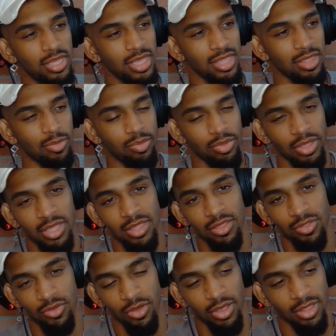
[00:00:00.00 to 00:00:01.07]
get to play
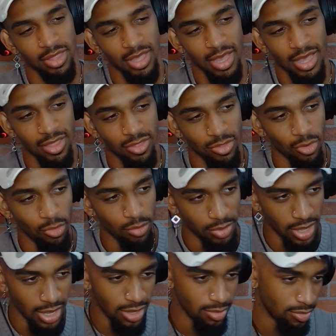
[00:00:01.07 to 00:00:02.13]
these crazy ass dope
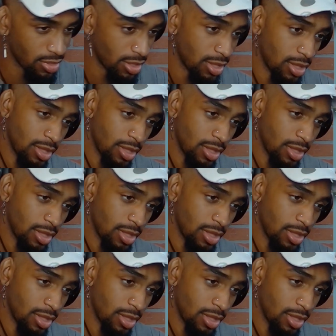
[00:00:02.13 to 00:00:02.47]
games.